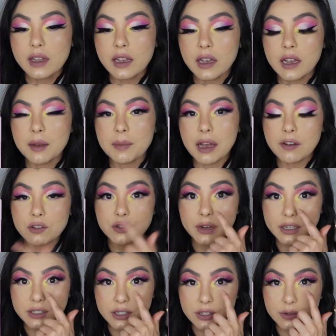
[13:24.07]
Um, I was
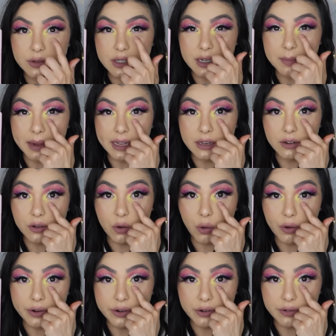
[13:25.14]
trying to use it in my inner
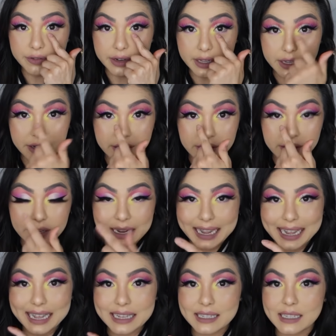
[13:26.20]
corner over here
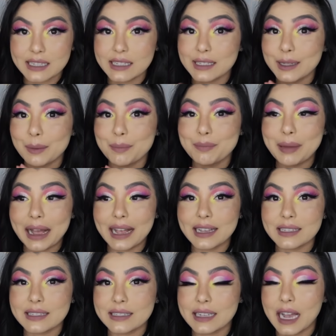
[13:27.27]
and this is the
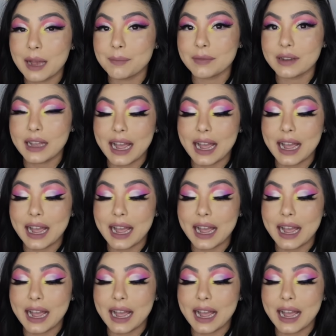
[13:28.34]
best I'm,